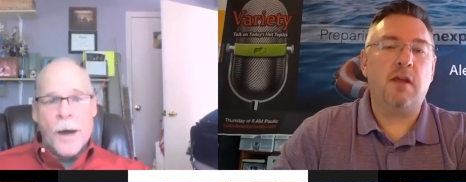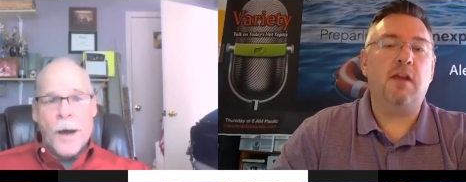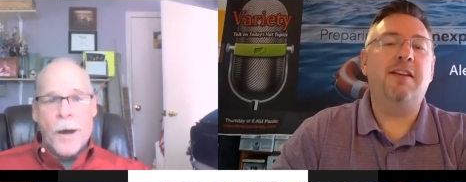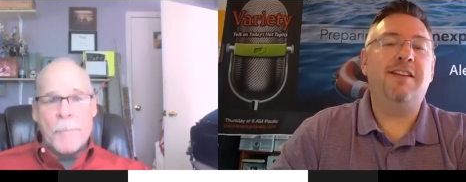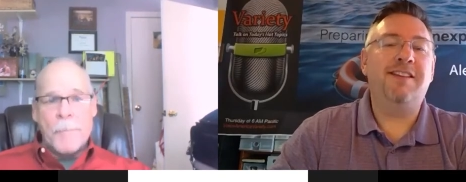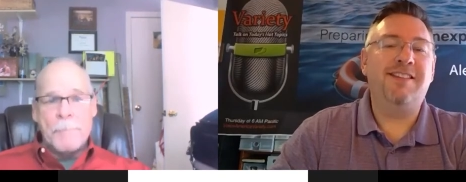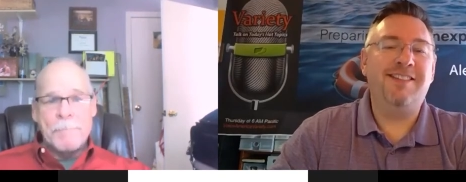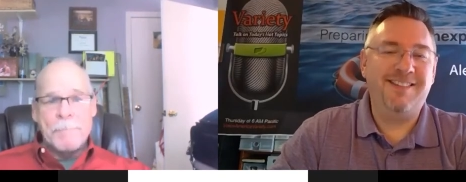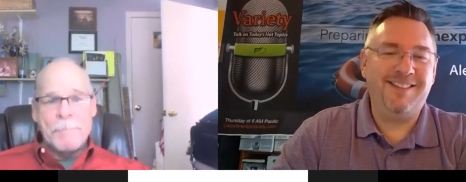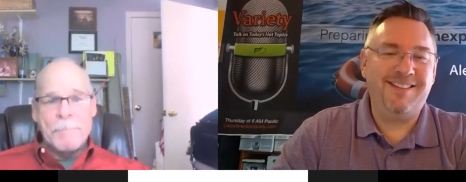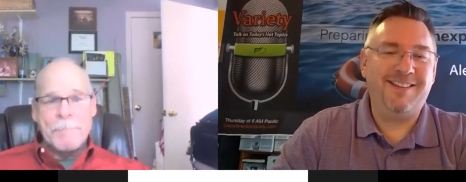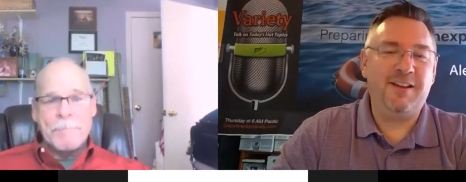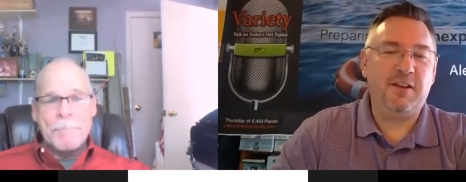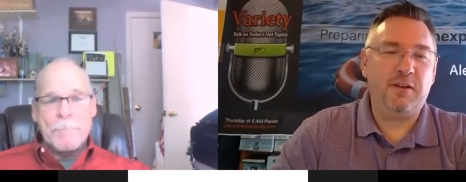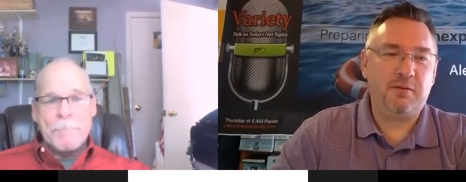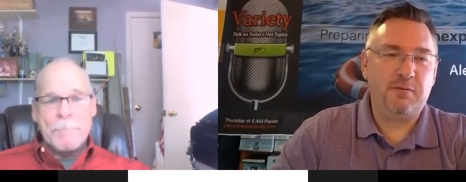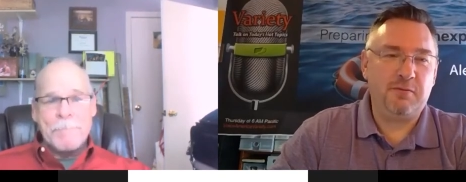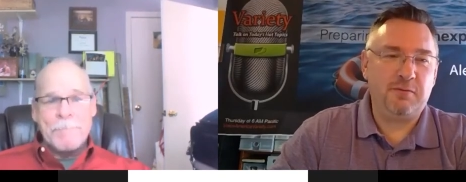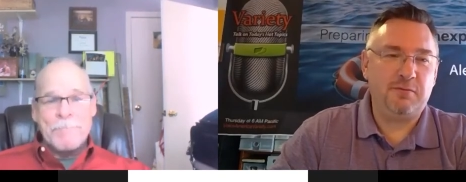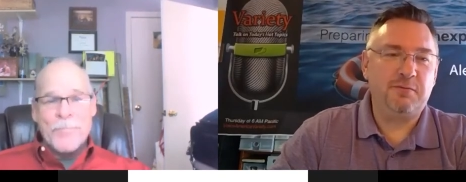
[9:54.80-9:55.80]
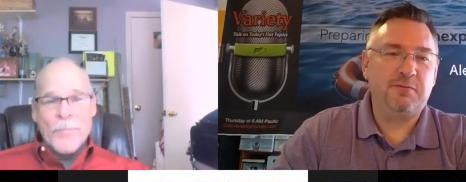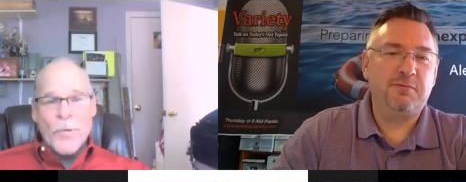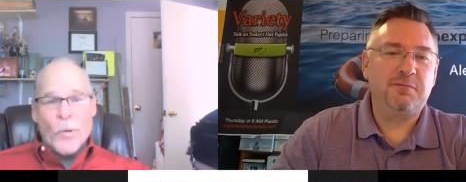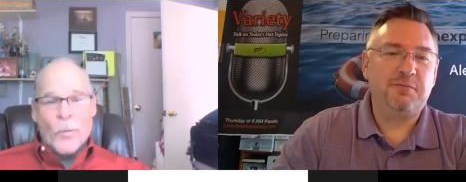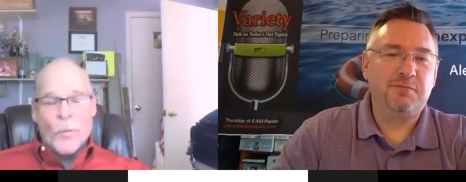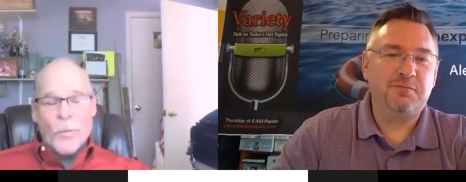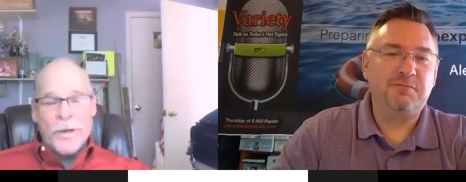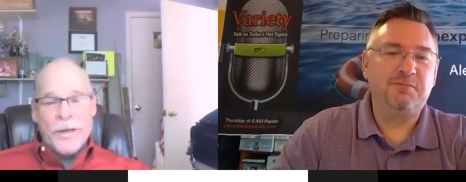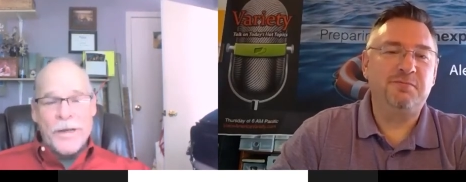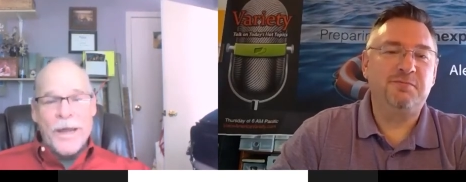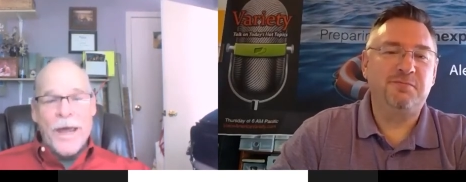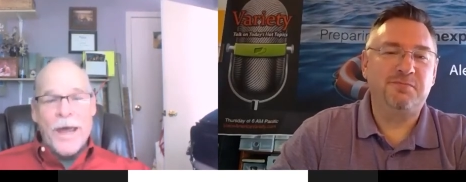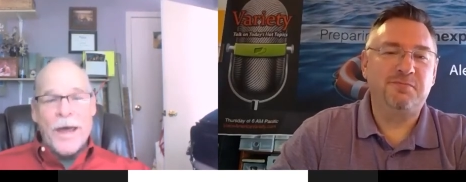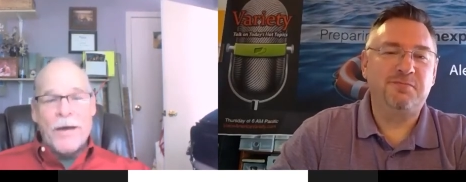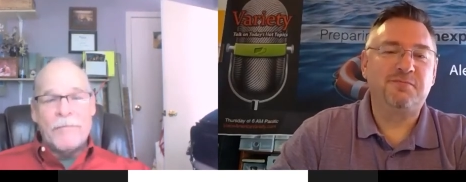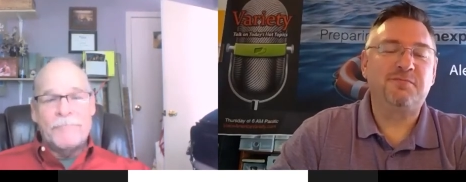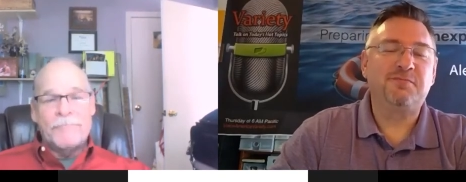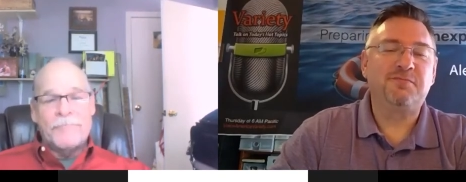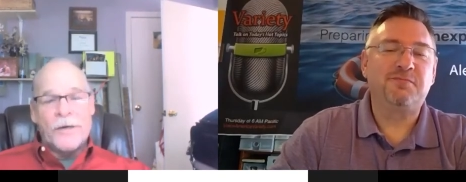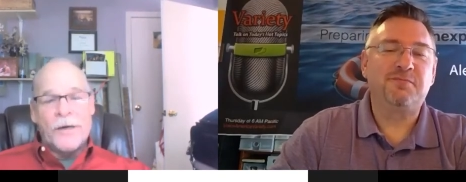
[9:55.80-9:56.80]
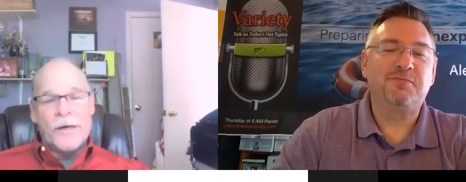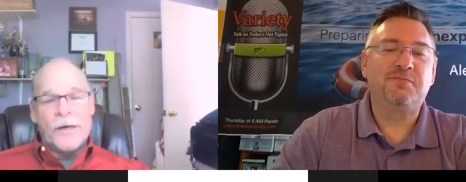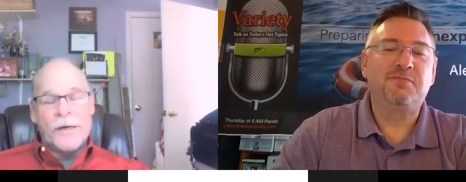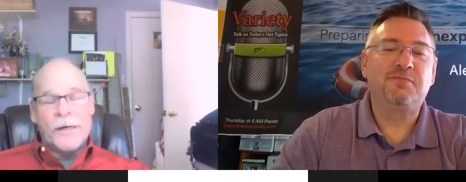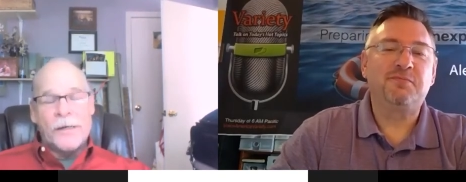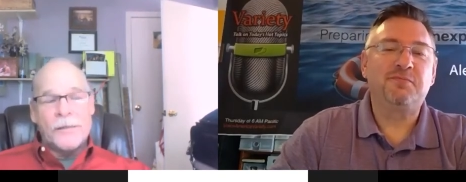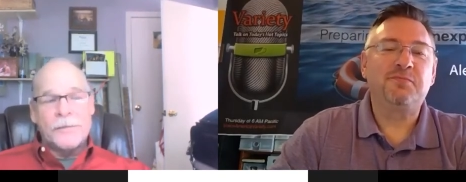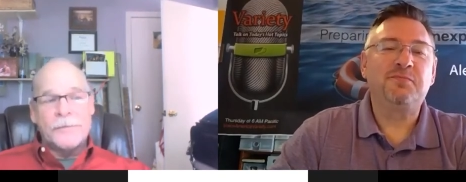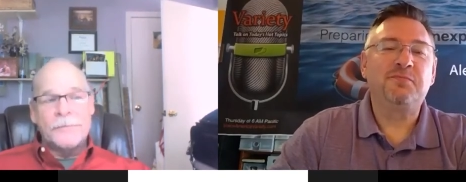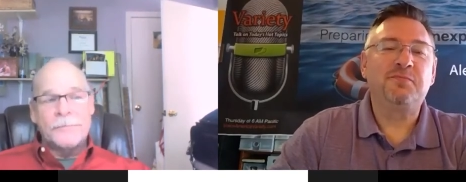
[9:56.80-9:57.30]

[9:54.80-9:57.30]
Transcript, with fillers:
Speaker 1: Um, we have uh,